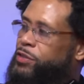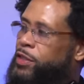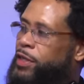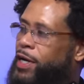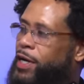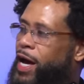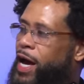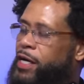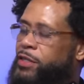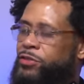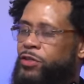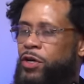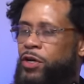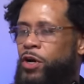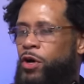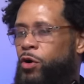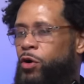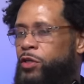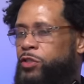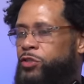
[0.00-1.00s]
of the guys
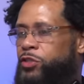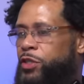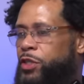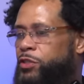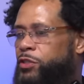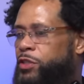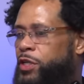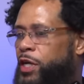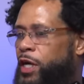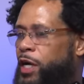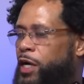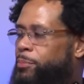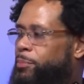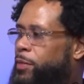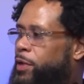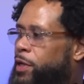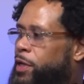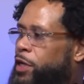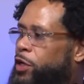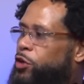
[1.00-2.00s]
are just, um,
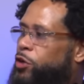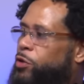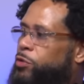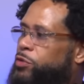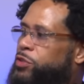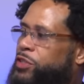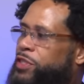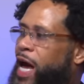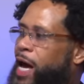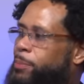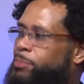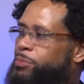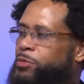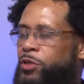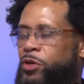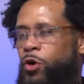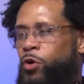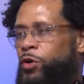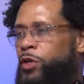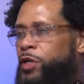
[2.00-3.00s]
you know, stops
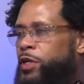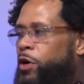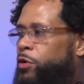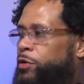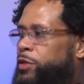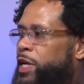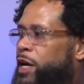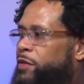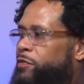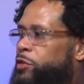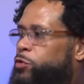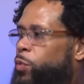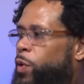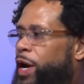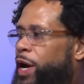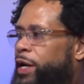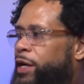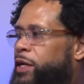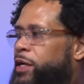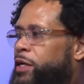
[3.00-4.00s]
on on Devin's
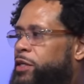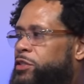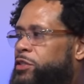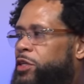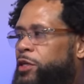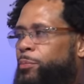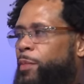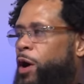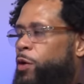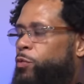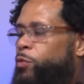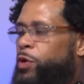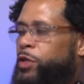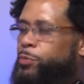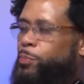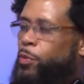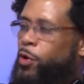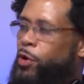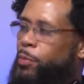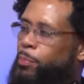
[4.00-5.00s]
way to the Mount
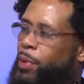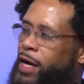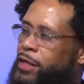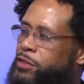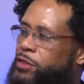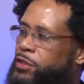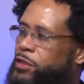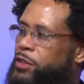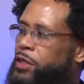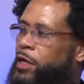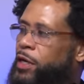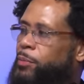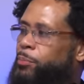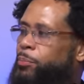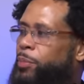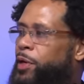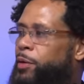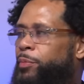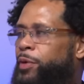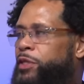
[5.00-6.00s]
Rushmore boxing,
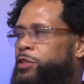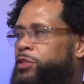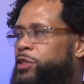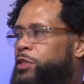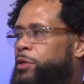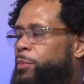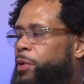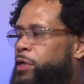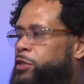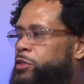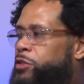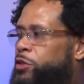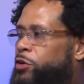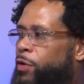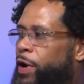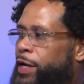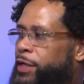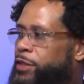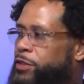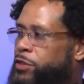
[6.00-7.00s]
being mentioned amongst the
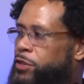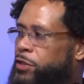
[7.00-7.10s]
greats.